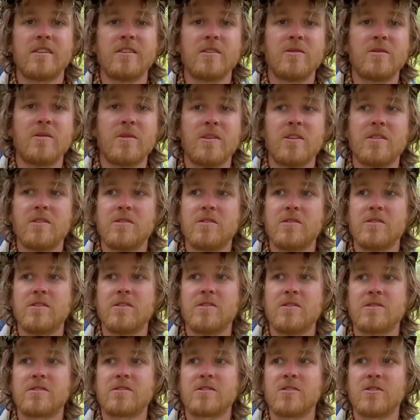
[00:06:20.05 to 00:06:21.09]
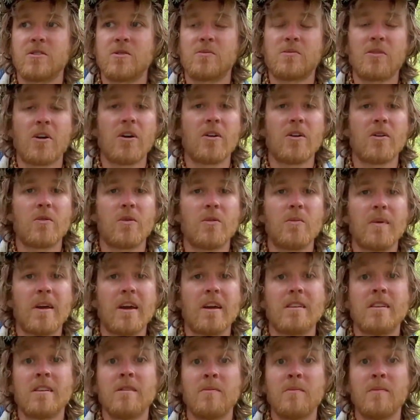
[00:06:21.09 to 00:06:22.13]
you still probably will
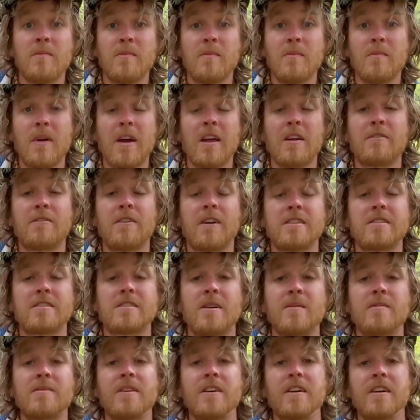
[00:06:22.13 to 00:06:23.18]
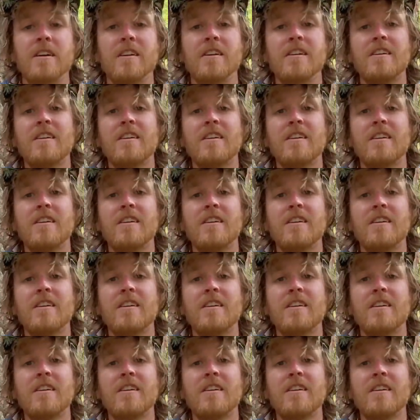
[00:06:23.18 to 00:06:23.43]
manifest something.